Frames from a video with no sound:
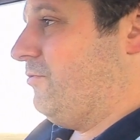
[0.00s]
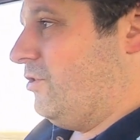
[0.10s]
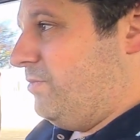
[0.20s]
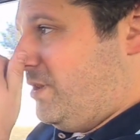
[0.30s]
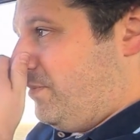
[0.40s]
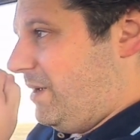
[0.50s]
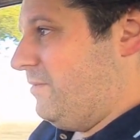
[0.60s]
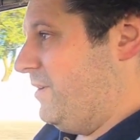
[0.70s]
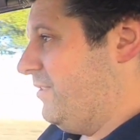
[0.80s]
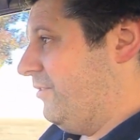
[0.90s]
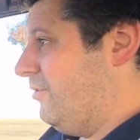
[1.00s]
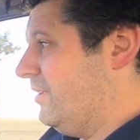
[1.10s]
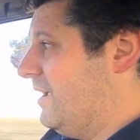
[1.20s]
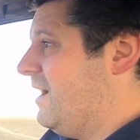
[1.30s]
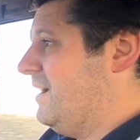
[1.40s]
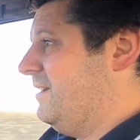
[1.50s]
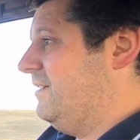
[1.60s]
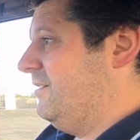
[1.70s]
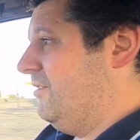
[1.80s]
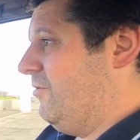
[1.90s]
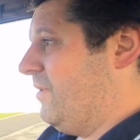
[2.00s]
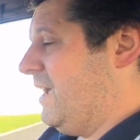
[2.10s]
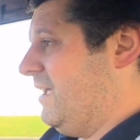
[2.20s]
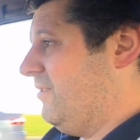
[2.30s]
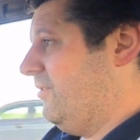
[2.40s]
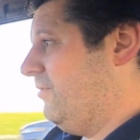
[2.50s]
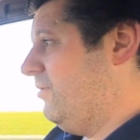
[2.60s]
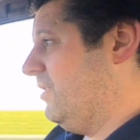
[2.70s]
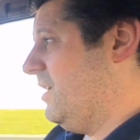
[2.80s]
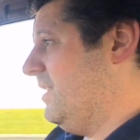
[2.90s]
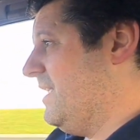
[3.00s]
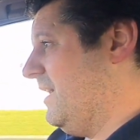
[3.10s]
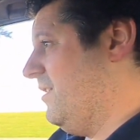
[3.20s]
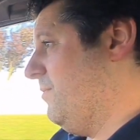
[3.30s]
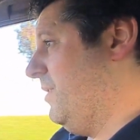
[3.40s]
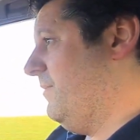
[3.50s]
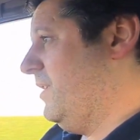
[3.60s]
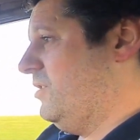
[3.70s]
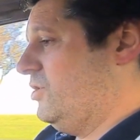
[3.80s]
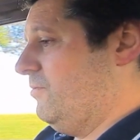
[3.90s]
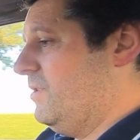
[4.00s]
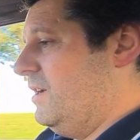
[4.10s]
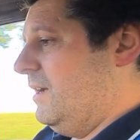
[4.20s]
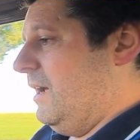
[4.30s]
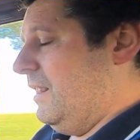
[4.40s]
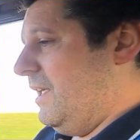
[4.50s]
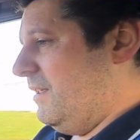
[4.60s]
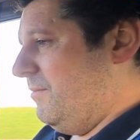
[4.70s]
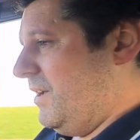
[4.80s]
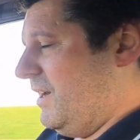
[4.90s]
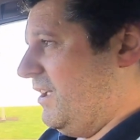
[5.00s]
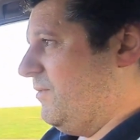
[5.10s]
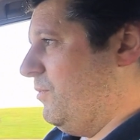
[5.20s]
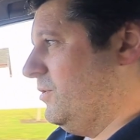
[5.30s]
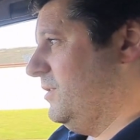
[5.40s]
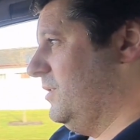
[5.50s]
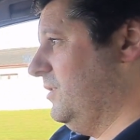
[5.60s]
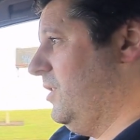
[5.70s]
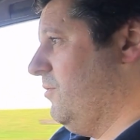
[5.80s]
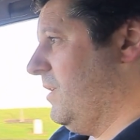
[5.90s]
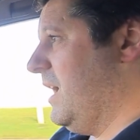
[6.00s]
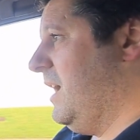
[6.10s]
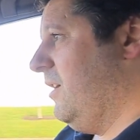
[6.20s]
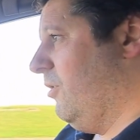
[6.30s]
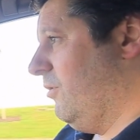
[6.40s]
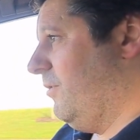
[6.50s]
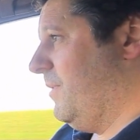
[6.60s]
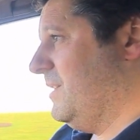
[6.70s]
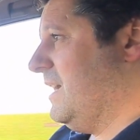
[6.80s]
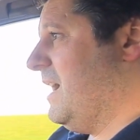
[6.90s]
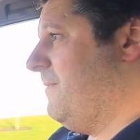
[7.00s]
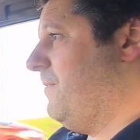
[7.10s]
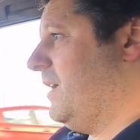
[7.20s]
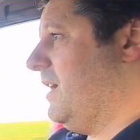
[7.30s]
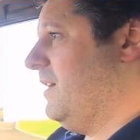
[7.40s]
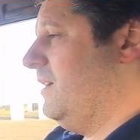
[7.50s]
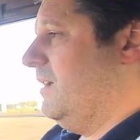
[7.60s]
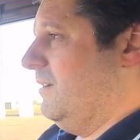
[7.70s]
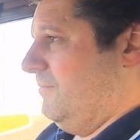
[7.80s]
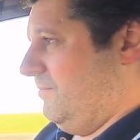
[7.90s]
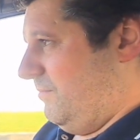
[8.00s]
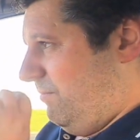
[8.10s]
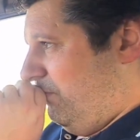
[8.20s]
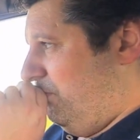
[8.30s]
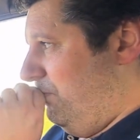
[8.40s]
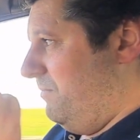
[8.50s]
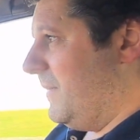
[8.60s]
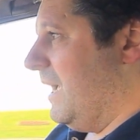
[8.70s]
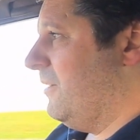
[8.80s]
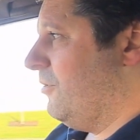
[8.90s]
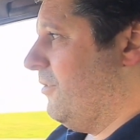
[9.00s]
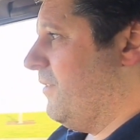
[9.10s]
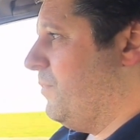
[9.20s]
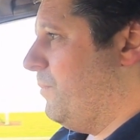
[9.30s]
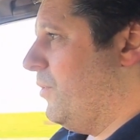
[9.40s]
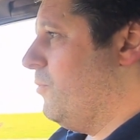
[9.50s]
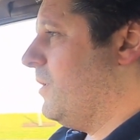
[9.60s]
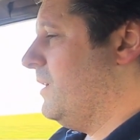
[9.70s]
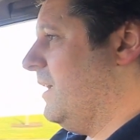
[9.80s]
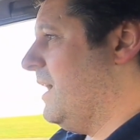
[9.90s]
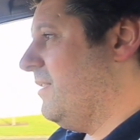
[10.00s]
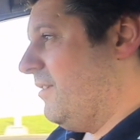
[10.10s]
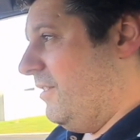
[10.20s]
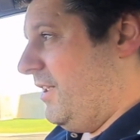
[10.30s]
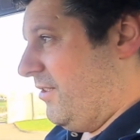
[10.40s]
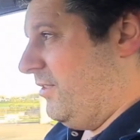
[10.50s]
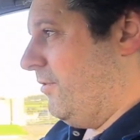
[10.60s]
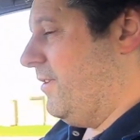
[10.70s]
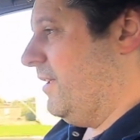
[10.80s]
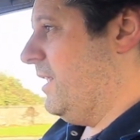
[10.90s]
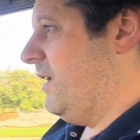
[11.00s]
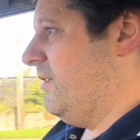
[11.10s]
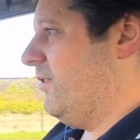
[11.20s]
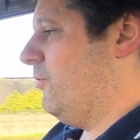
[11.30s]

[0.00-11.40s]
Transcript: to run, but the problem is they're all gone. Okay, so they're all gone. That is a bit of an issue. A lot of them got exported to the UK, others went to Africa, and others have been broken. And listen, there is a lot in